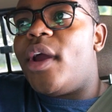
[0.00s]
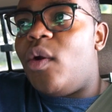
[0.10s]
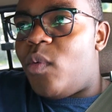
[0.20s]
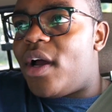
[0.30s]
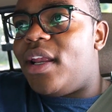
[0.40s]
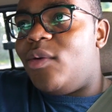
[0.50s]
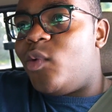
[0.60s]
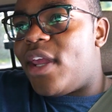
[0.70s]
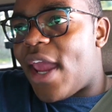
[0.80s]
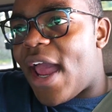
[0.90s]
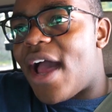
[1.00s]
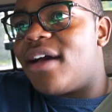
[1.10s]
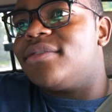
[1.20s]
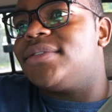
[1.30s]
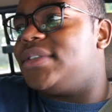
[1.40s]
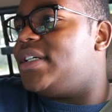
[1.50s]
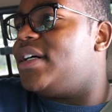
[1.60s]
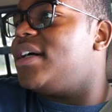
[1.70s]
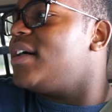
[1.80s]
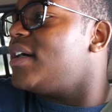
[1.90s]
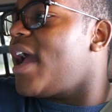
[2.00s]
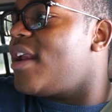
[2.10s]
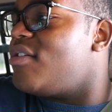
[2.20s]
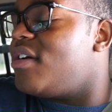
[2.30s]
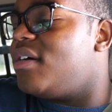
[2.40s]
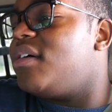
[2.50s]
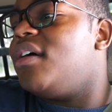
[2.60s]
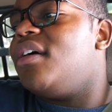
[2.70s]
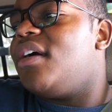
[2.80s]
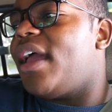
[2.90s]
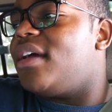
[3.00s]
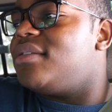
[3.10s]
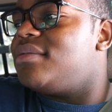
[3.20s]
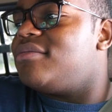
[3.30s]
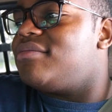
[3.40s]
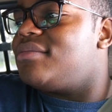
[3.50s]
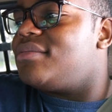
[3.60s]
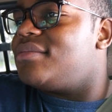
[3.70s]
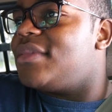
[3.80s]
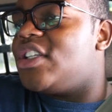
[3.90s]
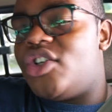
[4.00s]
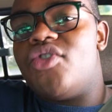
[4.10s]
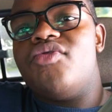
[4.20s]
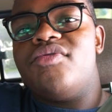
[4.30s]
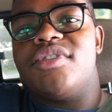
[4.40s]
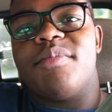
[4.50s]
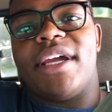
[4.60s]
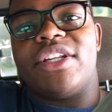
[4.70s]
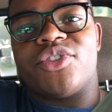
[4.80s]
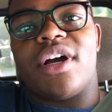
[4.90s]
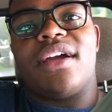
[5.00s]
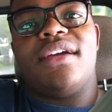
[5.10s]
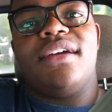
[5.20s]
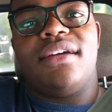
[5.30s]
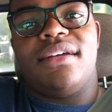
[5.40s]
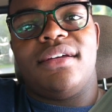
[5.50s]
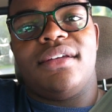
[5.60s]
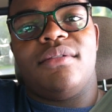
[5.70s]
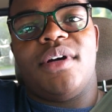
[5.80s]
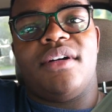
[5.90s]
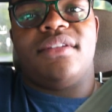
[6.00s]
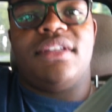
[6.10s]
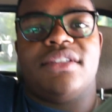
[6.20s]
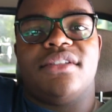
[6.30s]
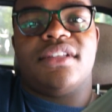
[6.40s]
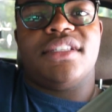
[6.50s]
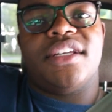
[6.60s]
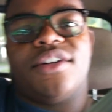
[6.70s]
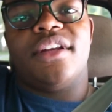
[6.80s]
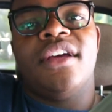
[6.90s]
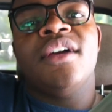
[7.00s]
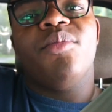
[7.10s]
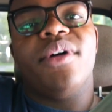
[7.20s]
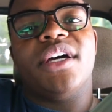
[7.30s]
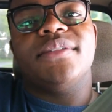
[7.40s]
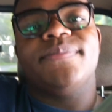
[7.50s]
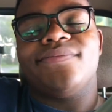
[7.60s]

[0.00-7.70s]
what we have, I don't know, and use my truck. Wow, it's not centered, but